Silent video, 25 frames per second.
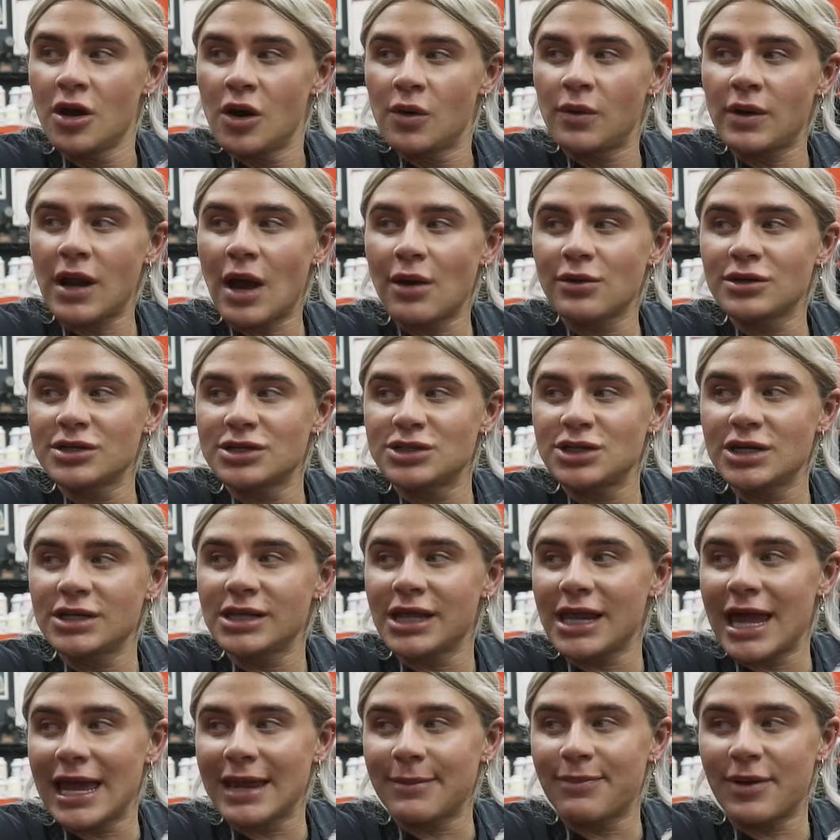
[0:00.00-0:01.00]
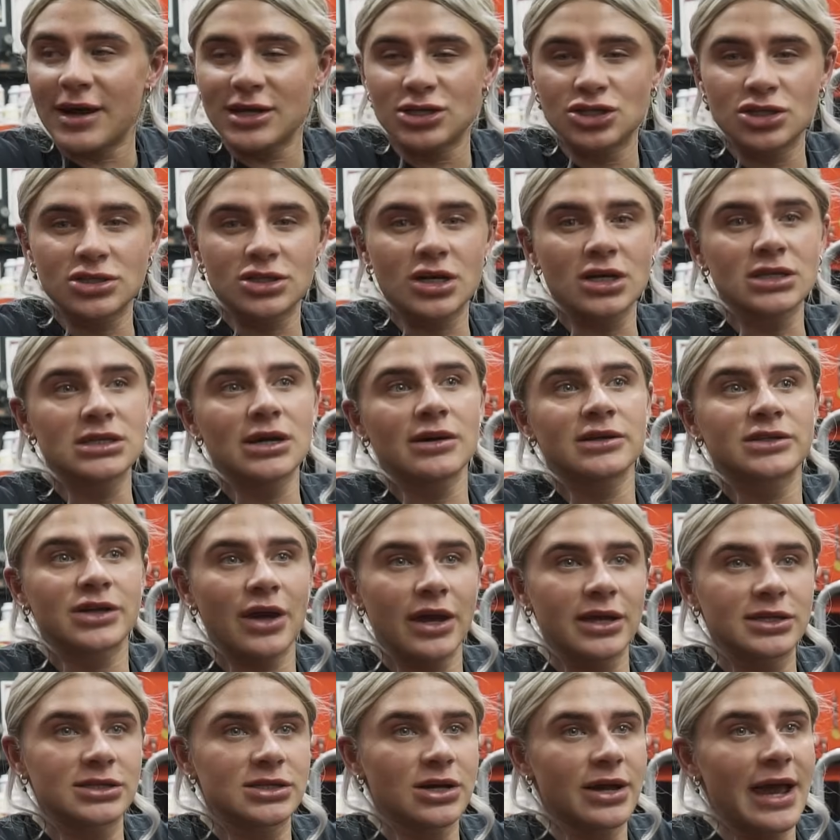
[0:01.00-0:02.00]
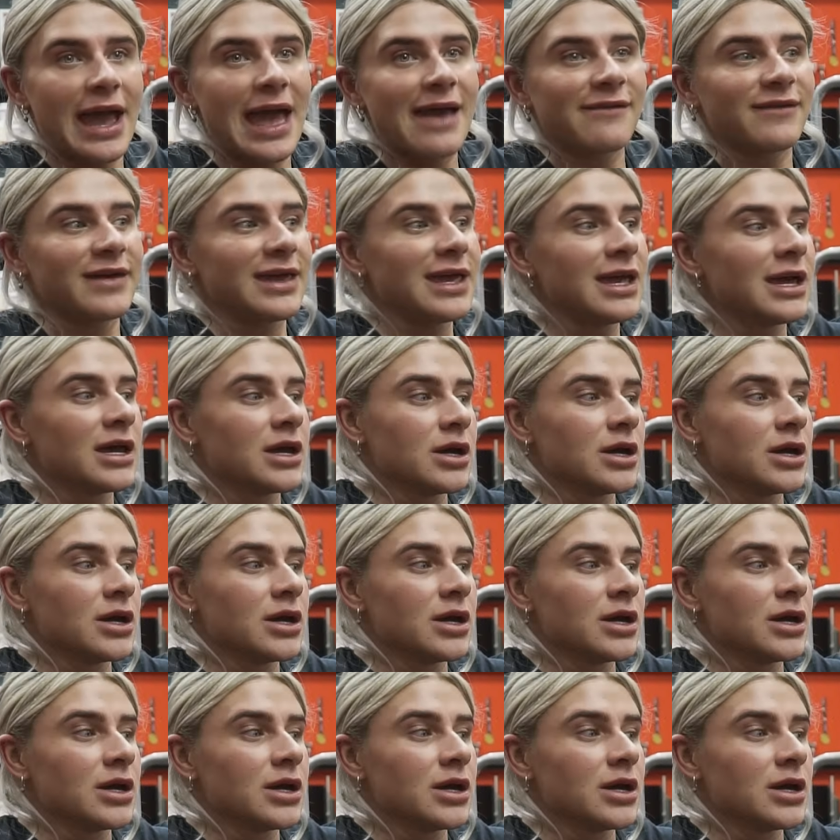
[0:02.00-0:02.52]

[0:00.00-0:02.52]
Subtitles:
when I was doing the leg press just because I was going so heavy.